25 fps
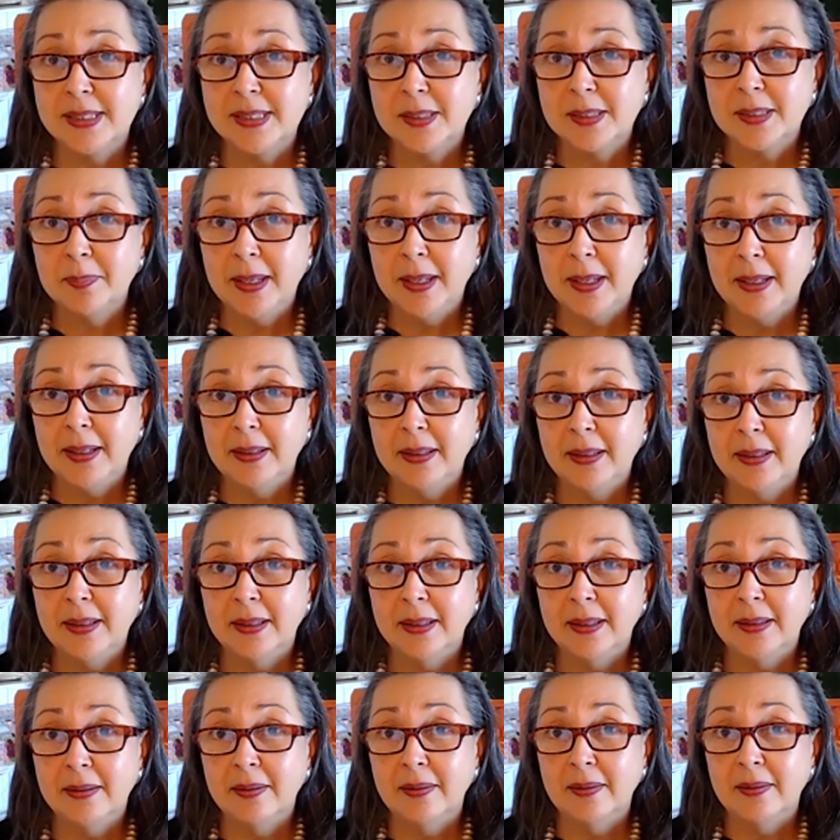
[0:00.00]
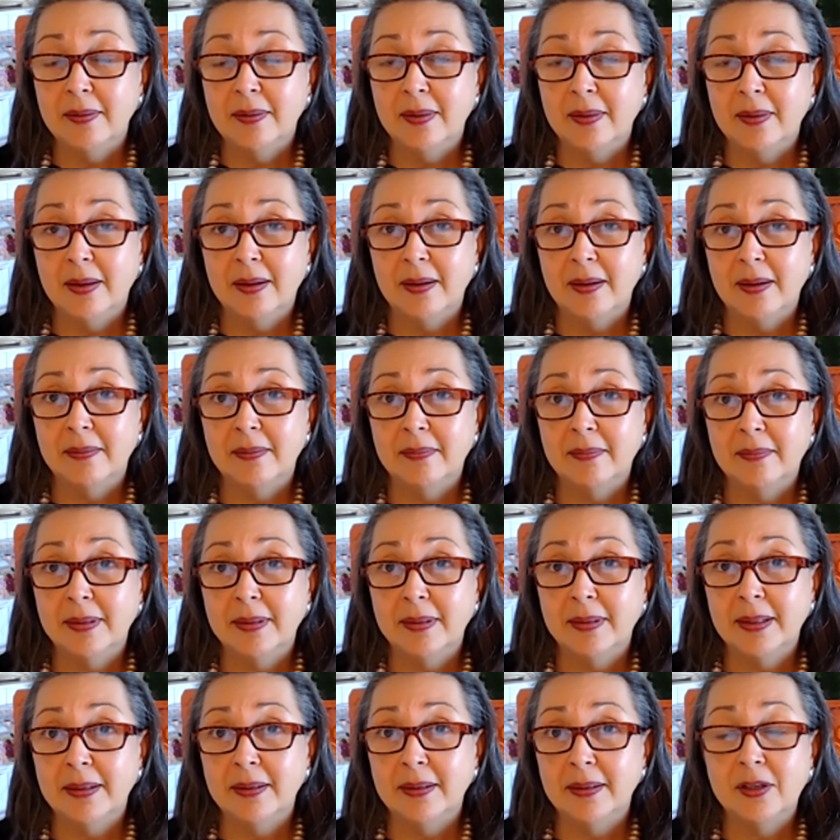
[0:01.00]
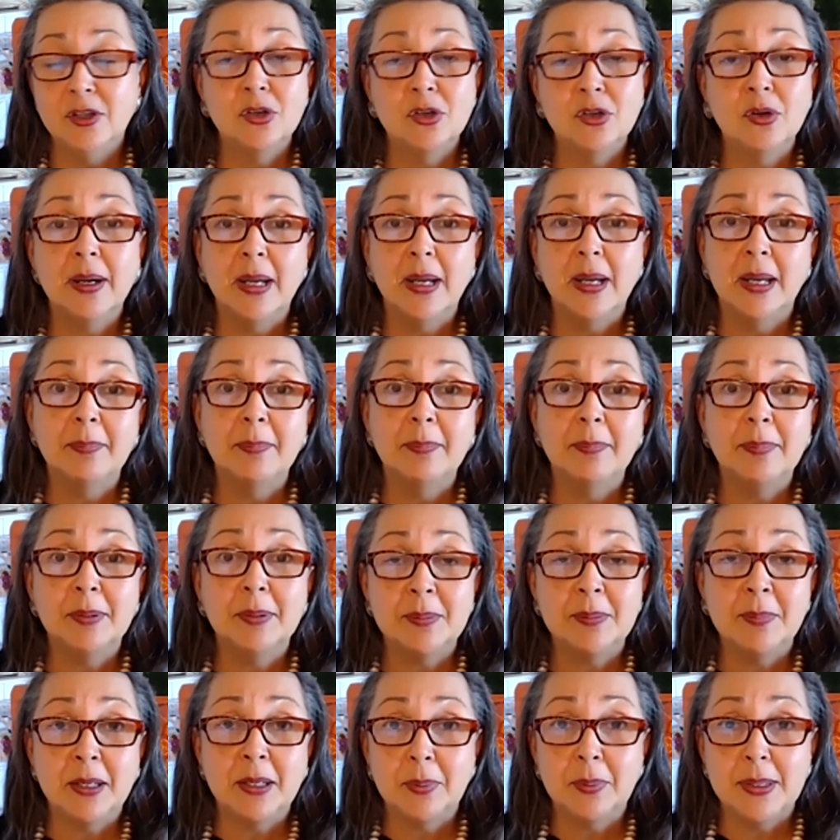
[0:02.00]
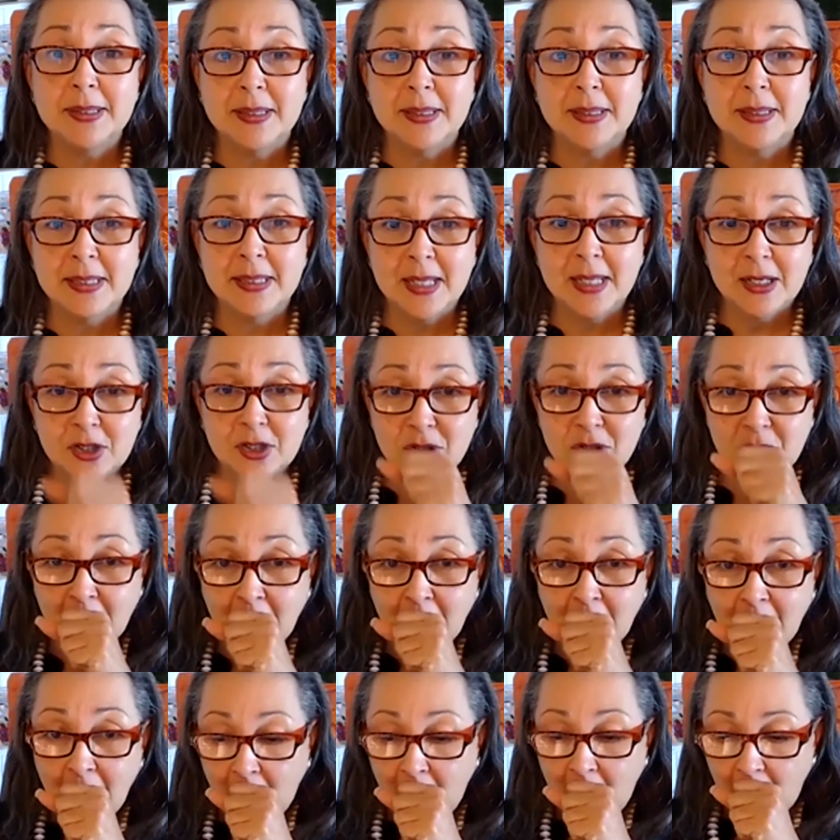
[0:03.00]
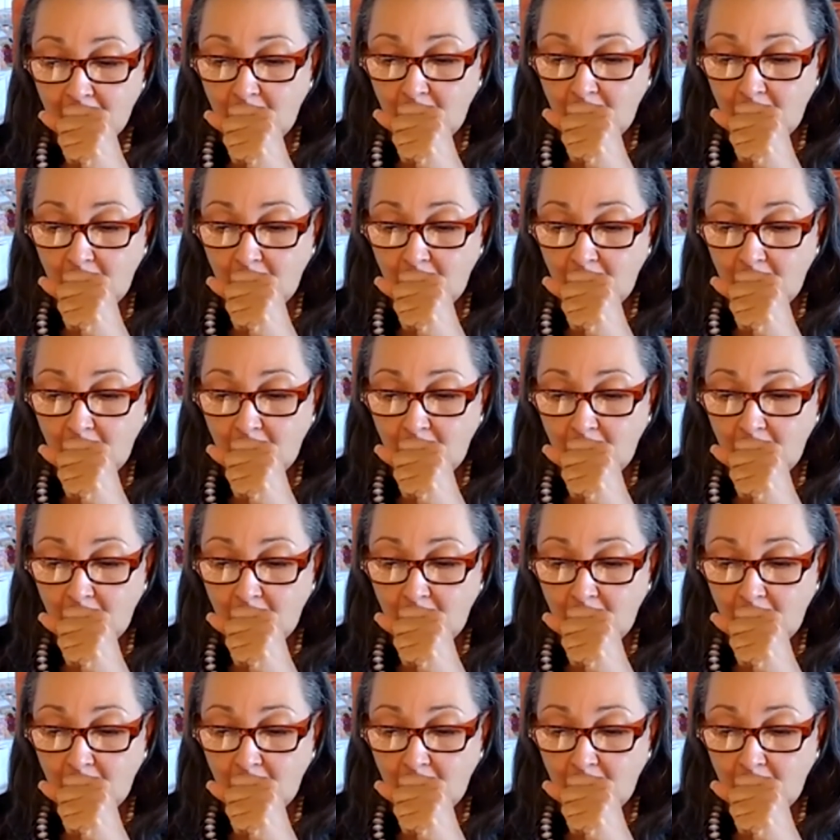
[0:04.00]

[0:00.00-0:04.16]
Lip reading: participate you are able to make a presentation.